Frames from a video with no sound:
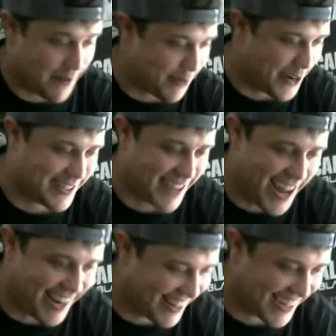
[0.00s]
I'm pretty
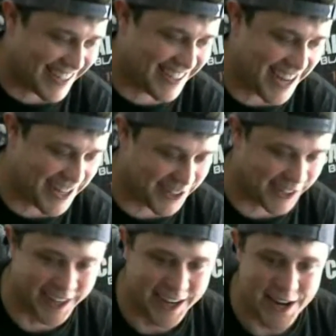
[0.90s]
excited, like I said,
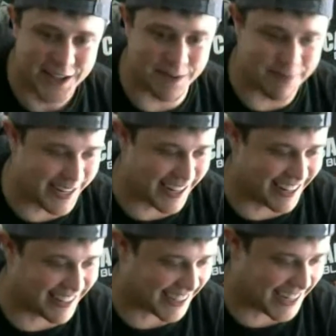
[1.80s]
to, to be
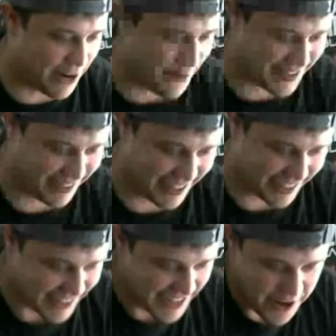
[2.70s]
getting this. I can't wait to, like,
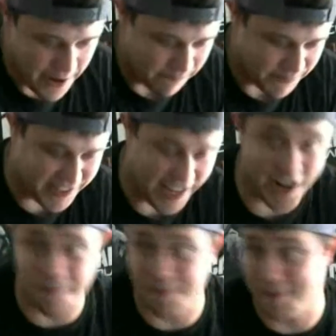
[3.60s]
set
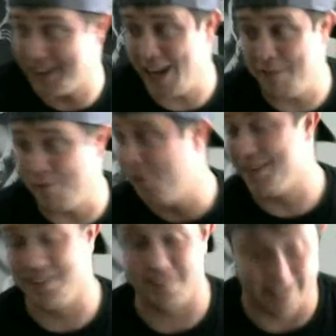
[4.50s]
it up in my game room
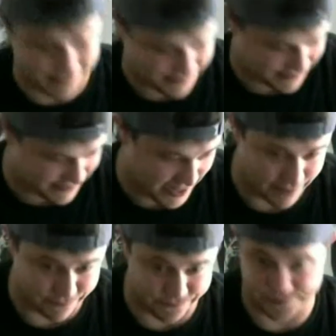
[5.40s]
and, and,
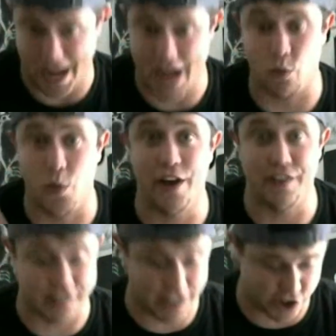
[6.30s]
and heck, wear the
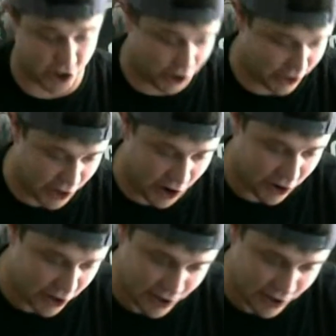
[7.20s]
t-shirt, you know?